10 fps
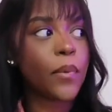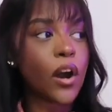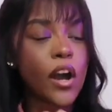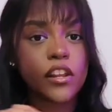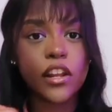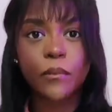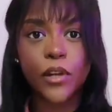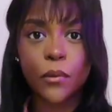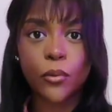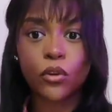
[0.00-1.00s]
But I don't have my
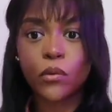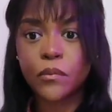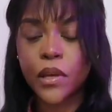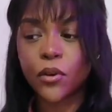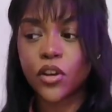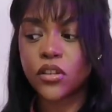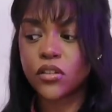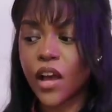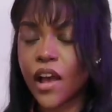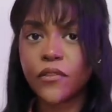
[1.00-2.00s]
notebook with me
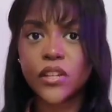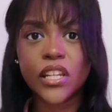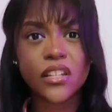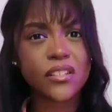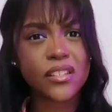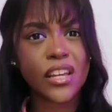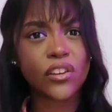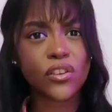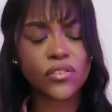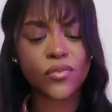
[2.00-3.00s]
because I haven't needed to take
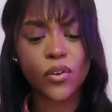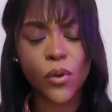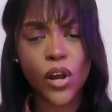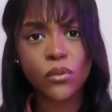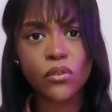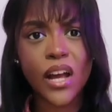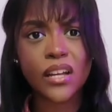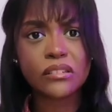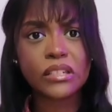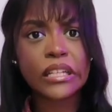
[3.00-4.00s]
notes for a while,
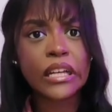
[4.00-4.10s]
and